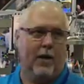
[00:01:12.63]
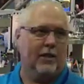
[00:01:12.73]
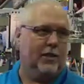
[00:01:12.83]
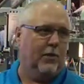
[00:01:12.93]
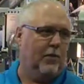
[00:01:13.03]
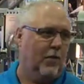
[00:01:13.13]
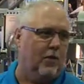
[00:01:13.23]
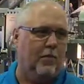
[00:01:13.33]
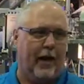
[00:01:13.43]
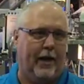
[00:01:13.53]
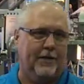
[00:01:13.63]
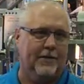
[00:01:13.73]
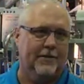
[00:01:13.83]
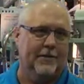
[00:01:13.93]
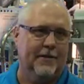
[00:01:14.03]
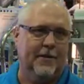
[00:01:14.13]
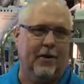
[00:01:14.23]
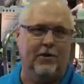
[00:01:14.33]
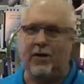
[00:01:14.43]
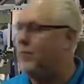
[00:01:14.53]
messing with Volkswagen.
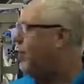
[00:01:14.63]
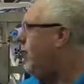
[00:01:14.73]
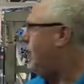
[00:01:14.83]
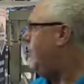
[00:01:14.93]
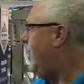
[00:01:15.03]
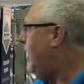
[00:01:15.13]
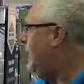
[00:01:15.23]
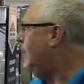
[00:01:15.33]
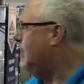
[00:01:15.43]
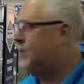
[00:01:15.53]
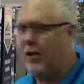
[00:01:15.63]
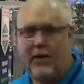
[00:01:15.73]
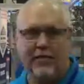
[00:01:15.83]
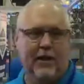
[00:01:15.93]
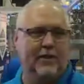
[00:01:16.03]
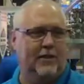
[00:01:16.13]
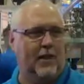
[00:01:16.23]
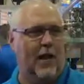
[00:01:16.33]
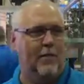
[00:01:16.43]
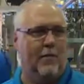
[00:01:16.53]
They're a temporary thing. Don't invest the
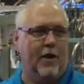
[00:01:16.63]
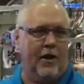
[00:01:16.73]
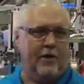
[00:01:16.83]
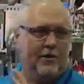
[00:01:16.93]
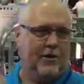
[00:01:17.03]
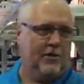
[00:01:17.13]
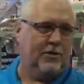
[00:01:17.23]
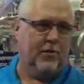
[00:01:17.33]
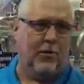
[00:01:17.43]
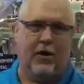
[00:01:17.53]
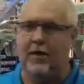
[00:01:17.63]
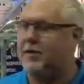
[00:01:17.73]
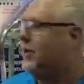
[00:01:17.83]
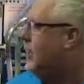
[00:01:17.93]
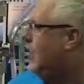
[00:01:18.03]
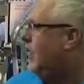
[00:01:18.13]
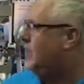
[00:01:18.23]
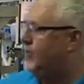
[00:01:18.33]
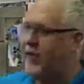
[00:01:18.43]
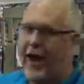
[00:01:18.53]
time and money. Go somewhere else.
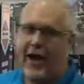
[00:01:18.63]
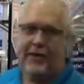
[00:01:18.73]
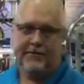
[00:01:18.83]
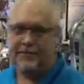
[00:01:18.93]
It's a fad.